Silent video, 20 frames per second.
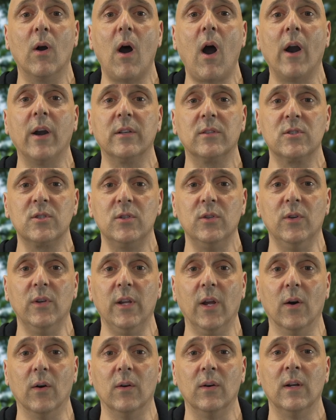art
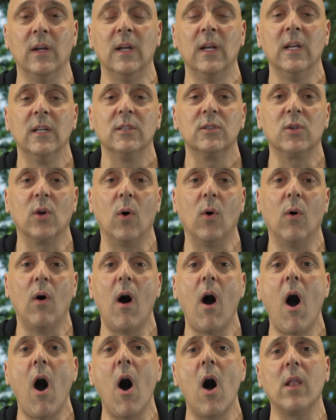studio. So
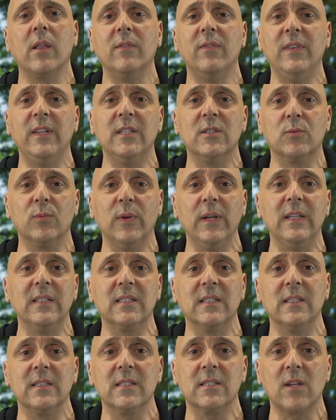all of these
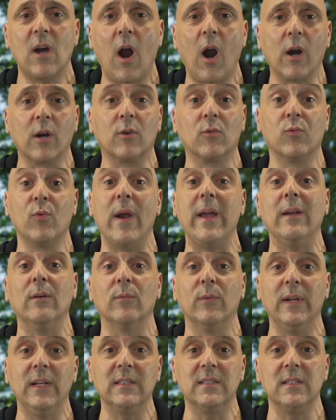reasons are great
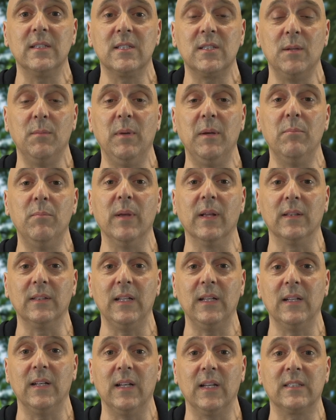reasons to be
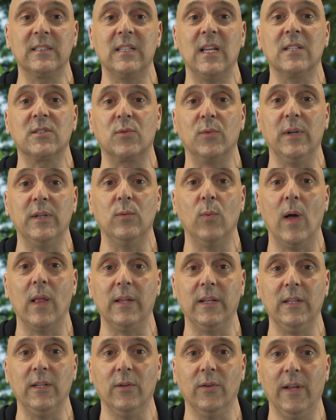building an accessory
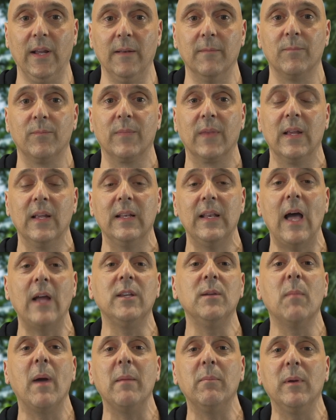dwelling unit. Now
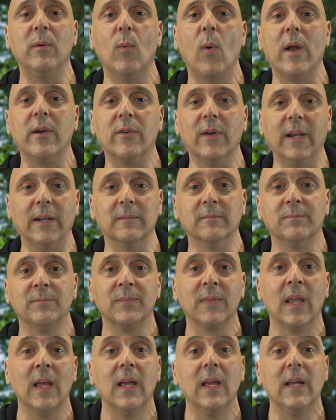you might be wondering,
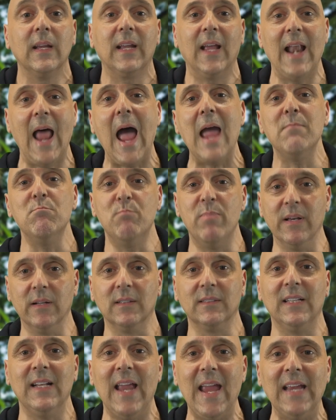can I
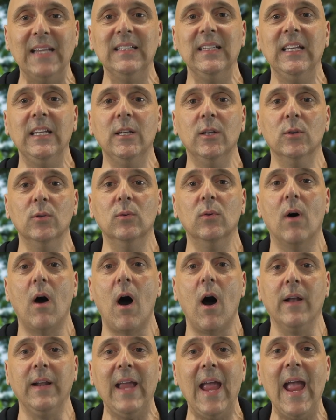build an ADU
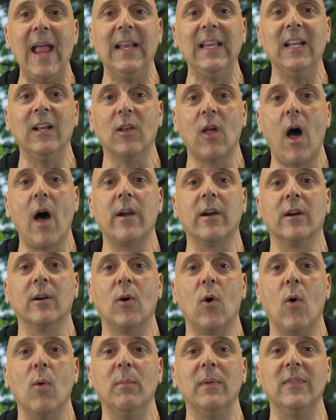on any lot or
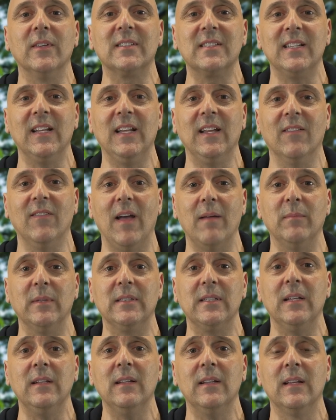home in the city of
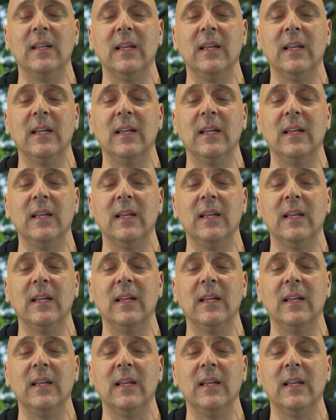Edmonton?